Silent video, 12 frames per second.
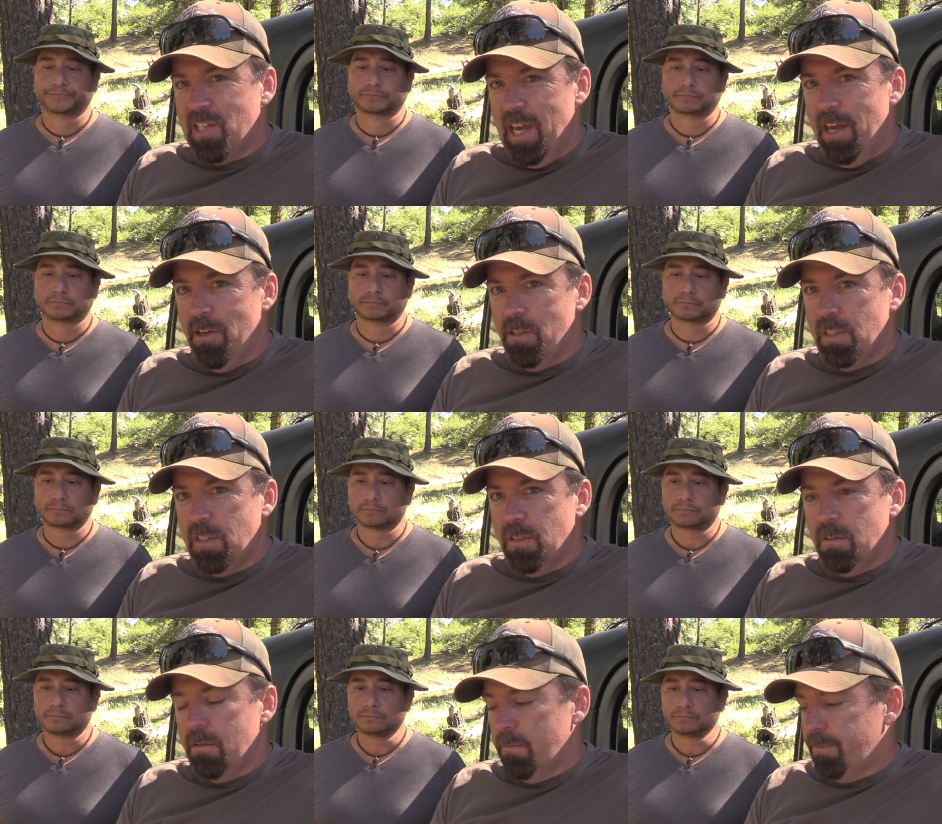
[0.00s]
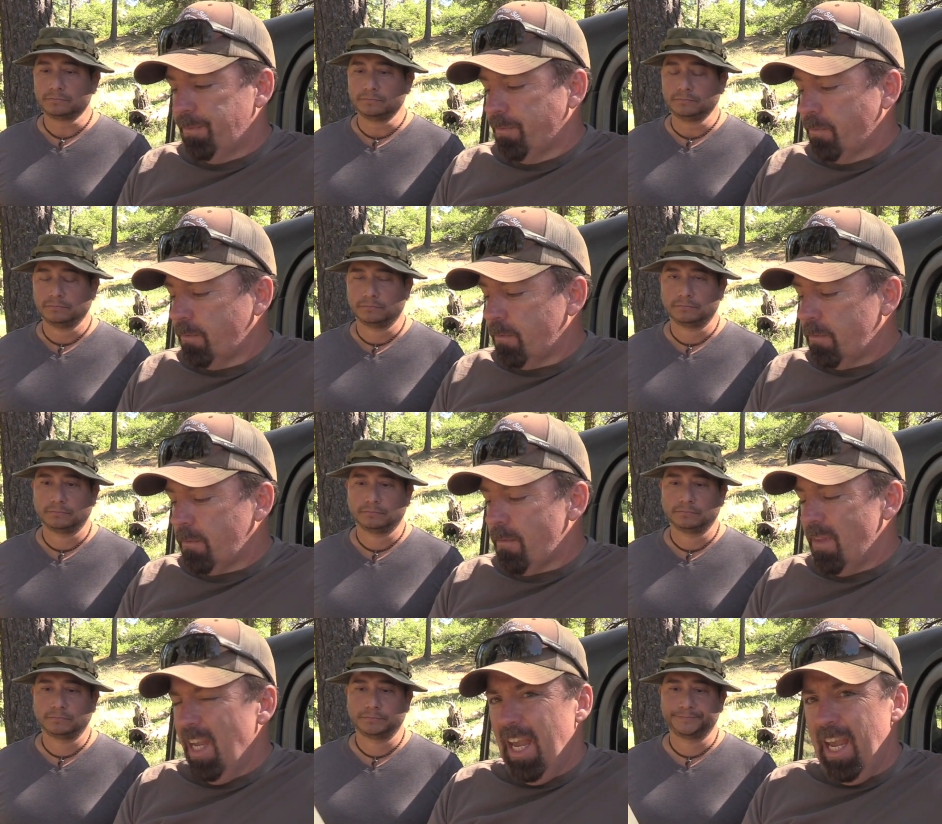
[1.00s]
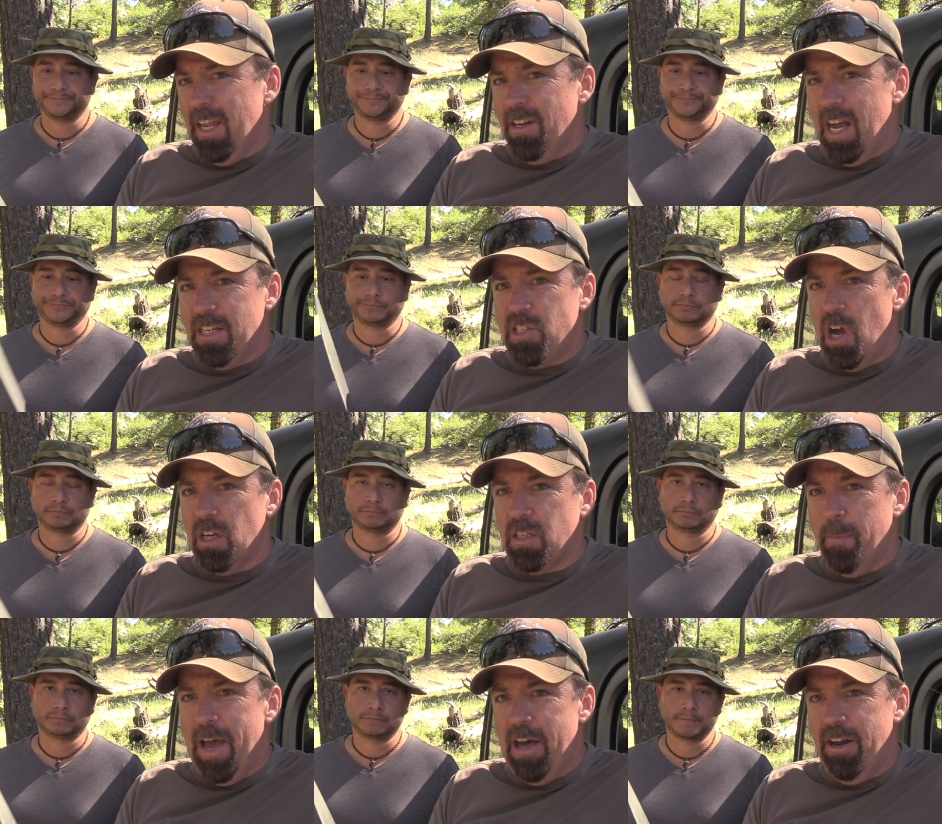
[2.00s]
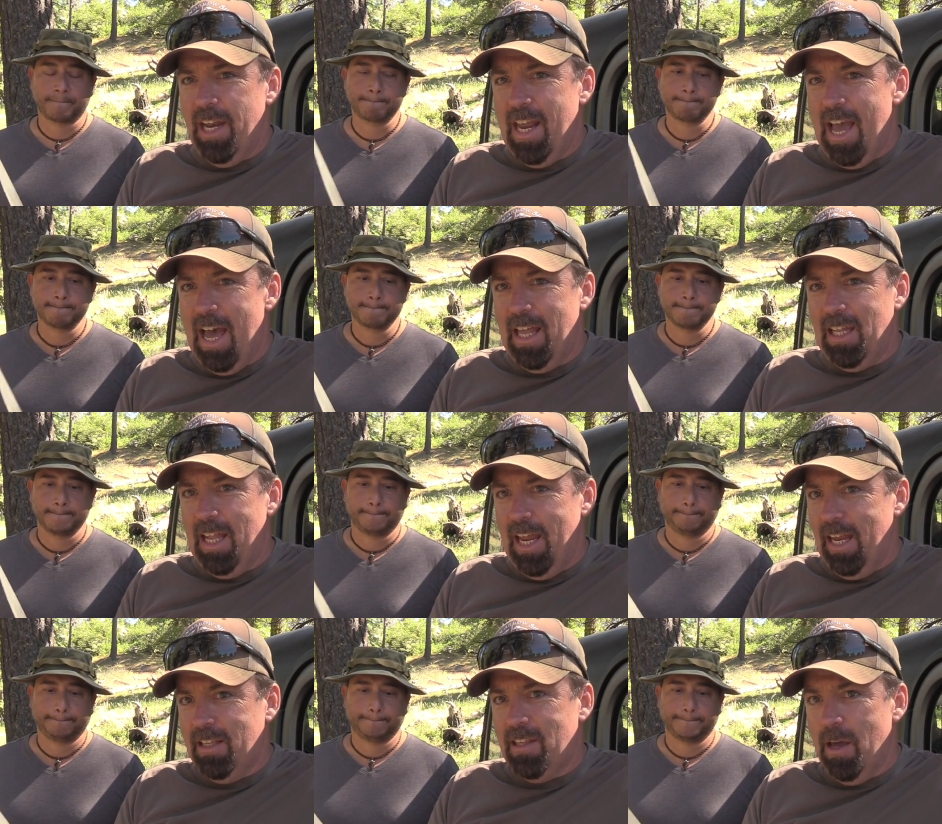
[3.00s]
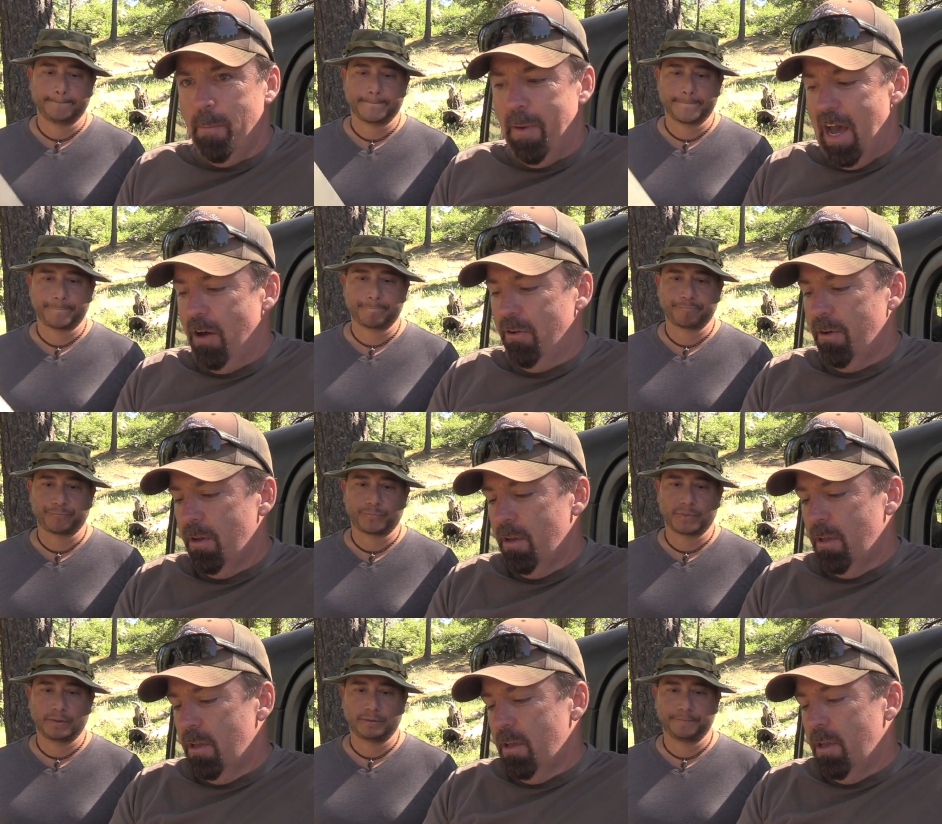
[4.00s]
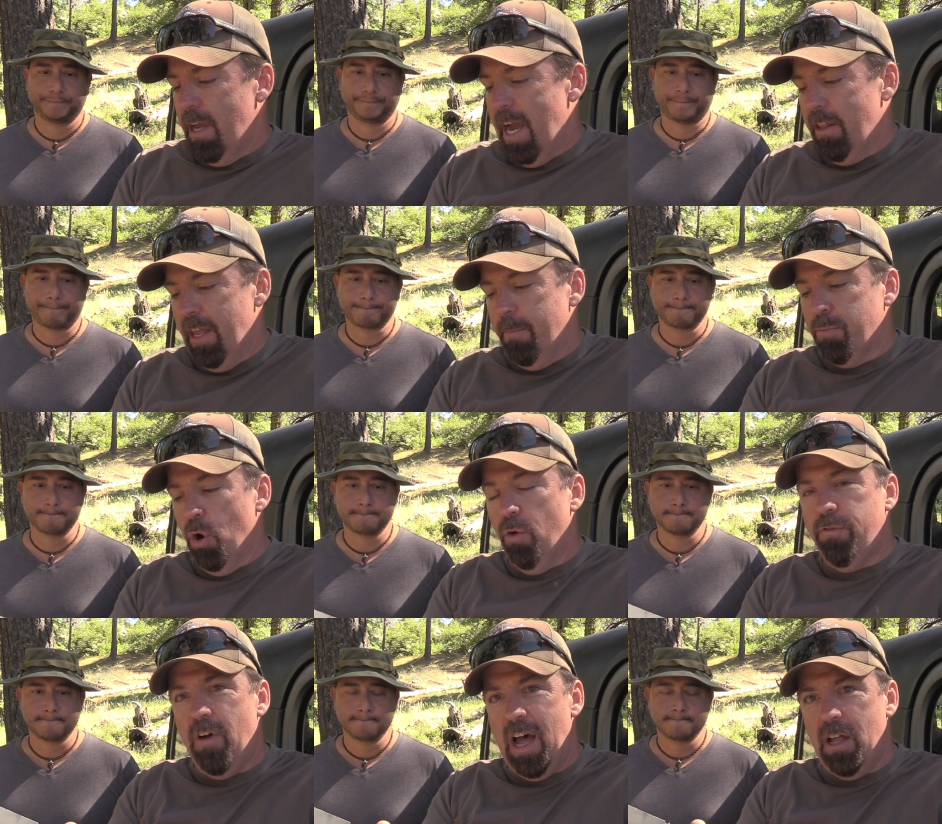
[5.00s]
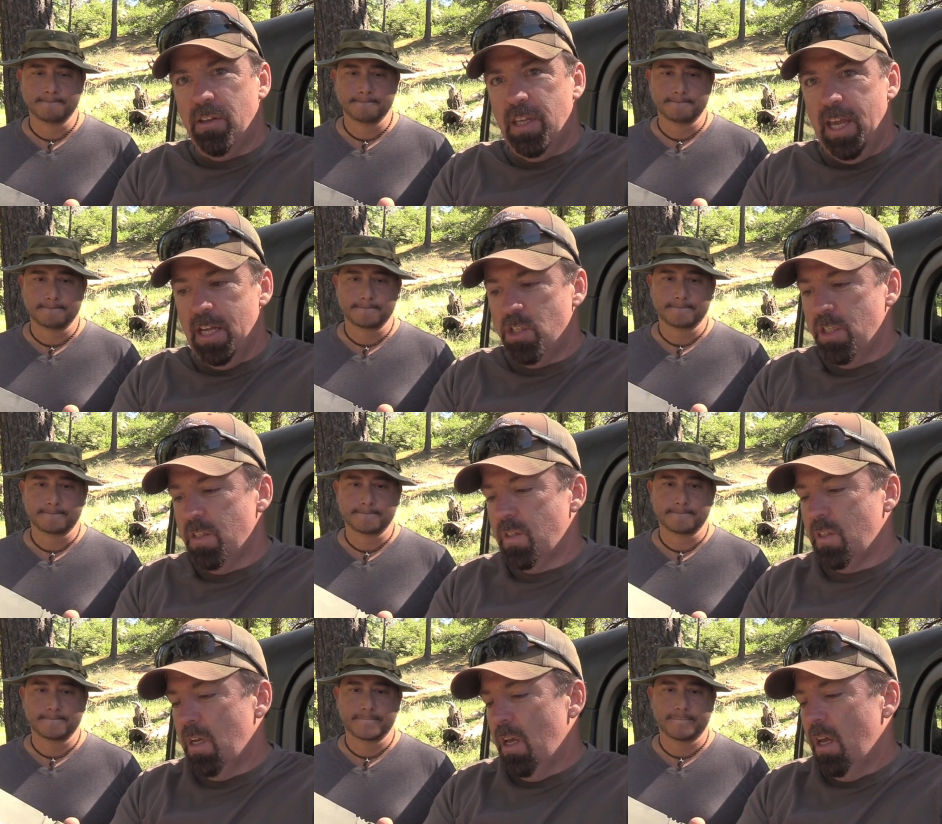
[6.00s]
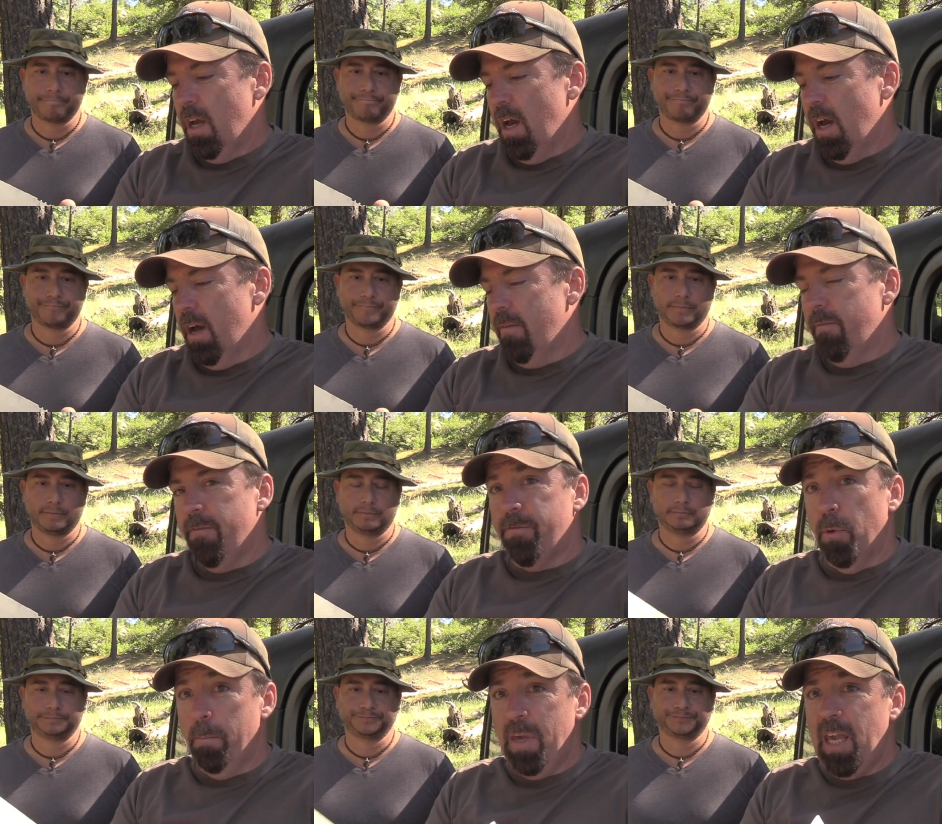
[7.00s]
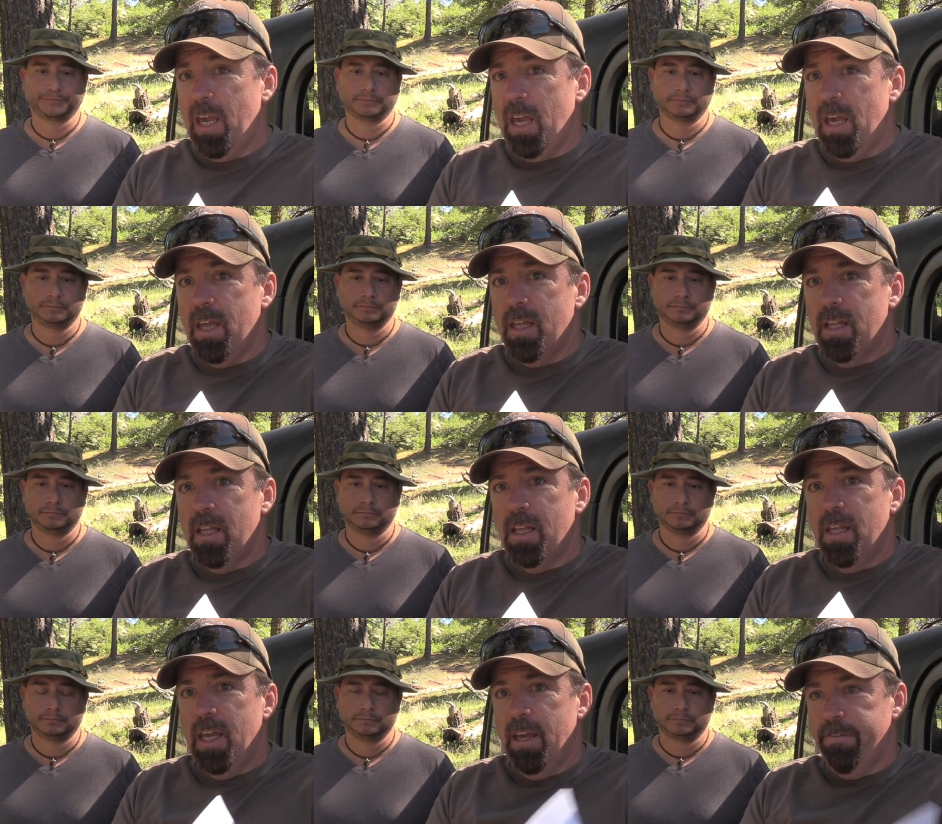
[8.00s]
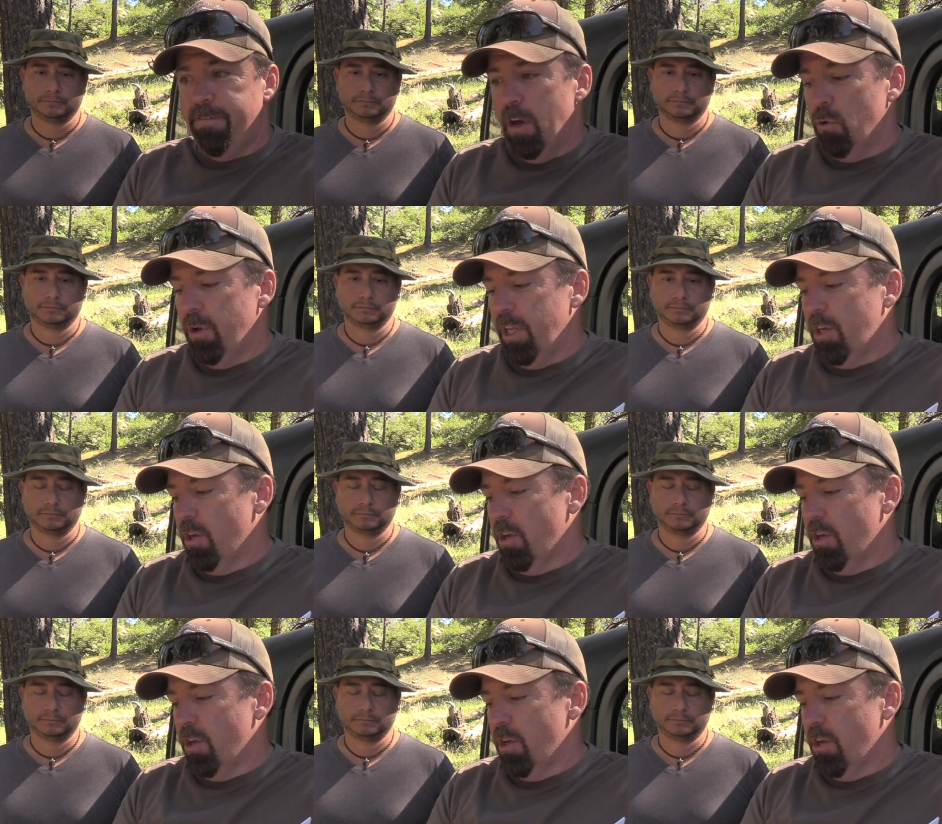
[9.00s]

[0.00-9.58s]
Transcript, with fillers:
Speaker 1: scales, and I talked about it at length about how they profiled the edges. Uh, for me, it felt really